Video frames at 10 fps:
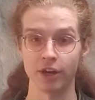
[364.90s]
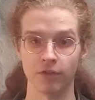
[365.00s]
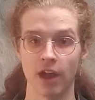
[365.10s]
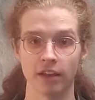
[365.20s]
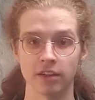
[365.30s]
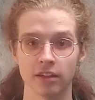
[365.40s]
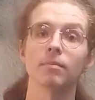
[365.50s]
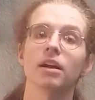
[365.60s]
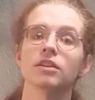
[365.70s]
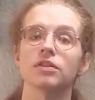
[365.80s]
event.
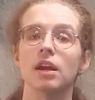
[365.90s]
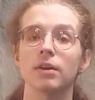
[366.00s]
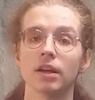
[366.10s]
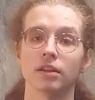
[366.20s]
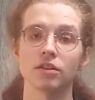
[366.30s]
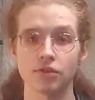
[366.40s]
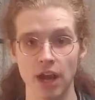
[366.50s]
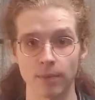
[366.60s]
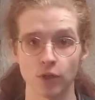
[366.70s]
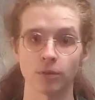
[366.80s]
But it's there that this
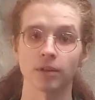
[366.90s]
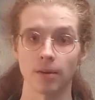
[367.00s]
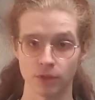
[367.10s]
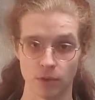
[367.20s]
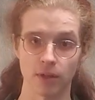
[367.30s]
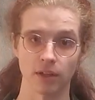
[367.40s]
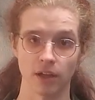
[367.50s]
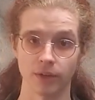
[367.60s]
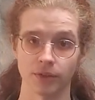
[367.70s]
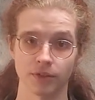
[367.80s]
chapter comes to a
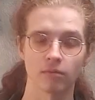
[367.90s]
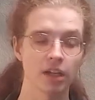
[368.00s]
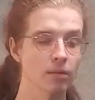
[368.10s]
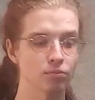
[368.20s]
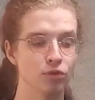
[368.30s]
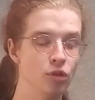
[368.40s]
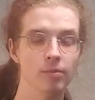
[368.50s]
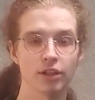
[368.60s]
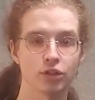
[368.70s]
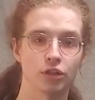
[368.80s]
close. Not too
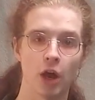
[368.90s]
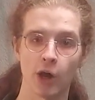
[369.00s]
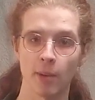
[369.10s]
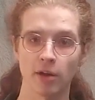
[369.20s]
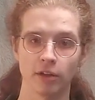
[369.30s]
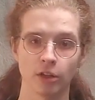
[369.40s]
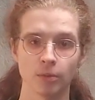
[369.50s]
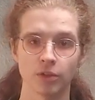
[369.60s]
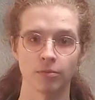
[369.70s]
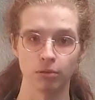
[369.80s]
much to talk about in
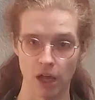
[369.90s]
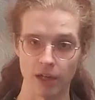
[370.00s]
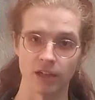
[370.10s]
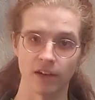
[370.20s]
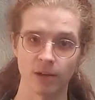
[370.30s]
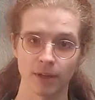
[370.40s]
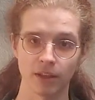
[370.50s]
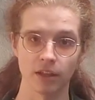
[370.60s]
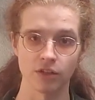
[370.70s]
terms of plot development in this